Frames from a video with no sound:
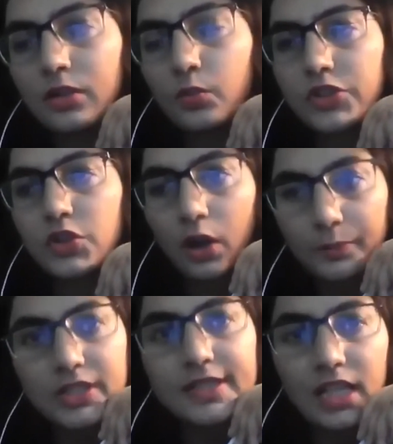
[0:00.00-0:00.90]
which
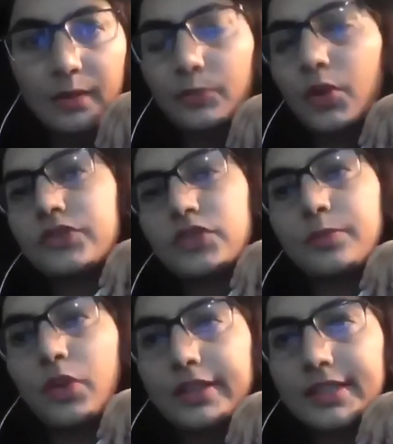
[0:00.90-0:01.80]
opted Islamic monetary
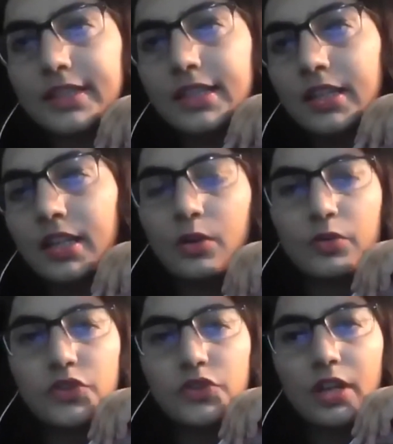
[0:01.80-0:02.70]
policy,
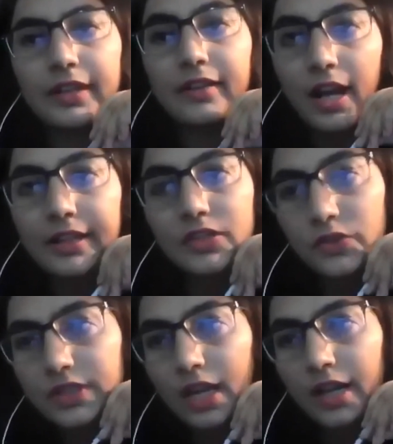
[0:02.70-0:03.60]
which are Iran and
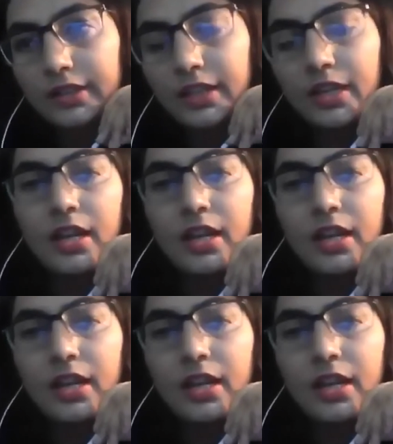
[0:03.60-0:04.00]
Sudan.